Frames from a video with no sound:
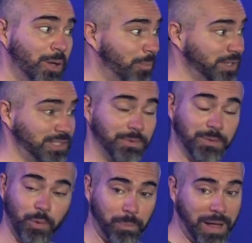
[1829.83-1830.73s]
must have been
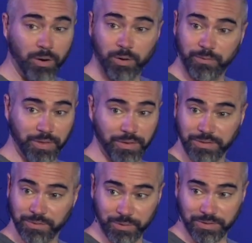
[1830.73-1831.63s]
more powerful than the
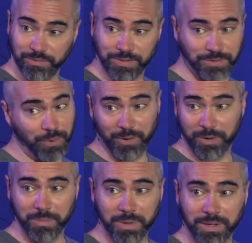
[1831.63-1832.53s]
source of the storm.